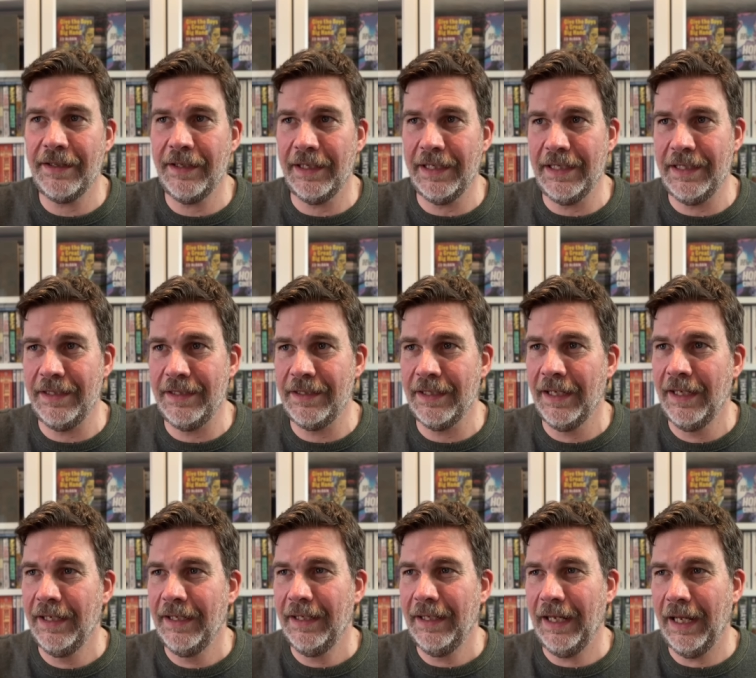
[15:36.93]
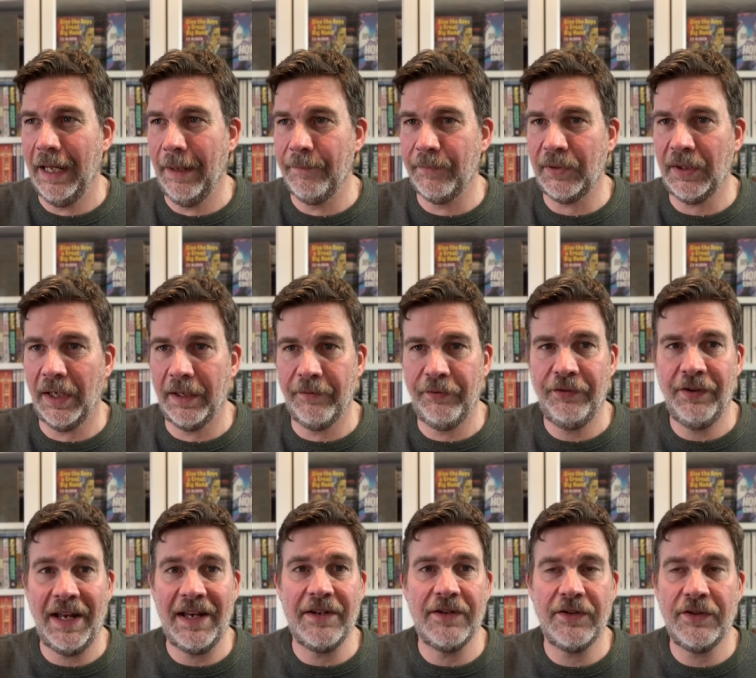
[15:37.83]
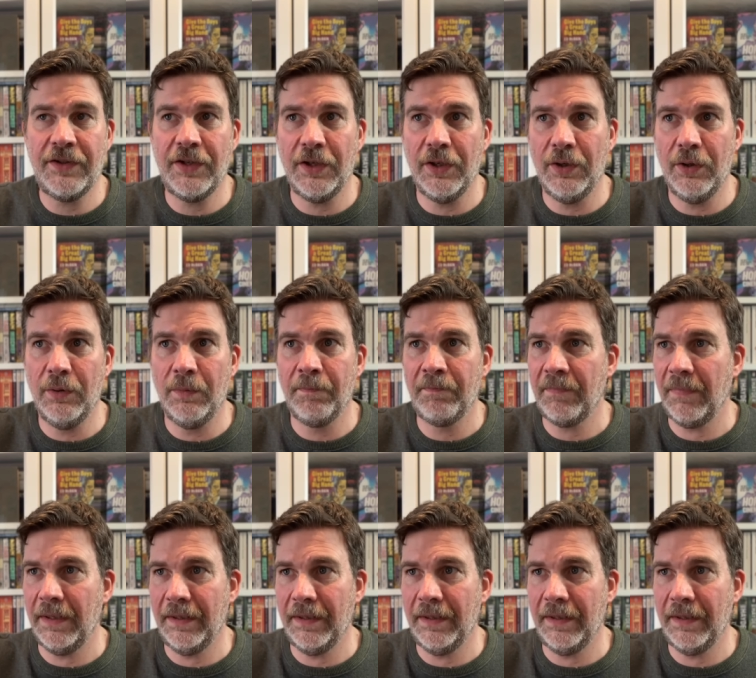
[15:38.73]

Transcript: that is kind of sent to...